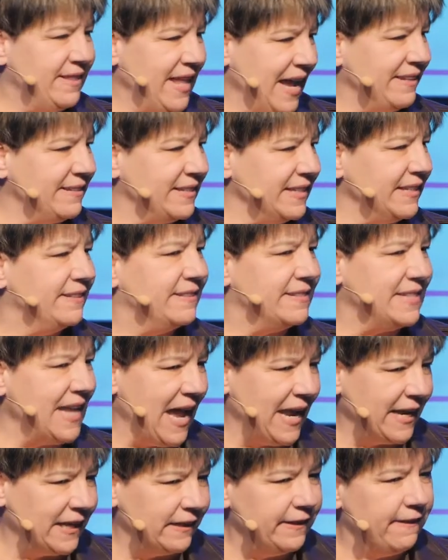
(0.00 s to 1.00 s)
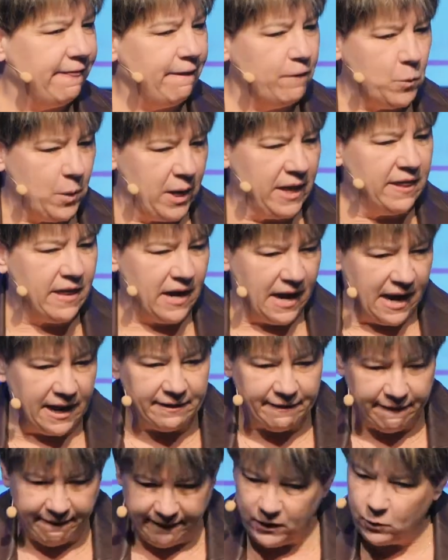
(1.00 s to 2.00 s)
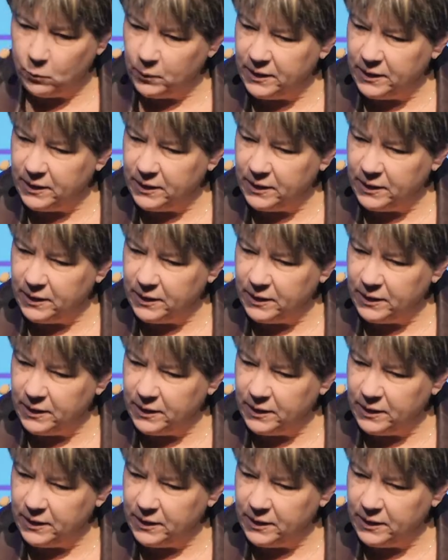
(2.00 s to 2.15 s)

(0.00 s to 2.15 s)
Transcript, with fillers: that's exactly the way that I think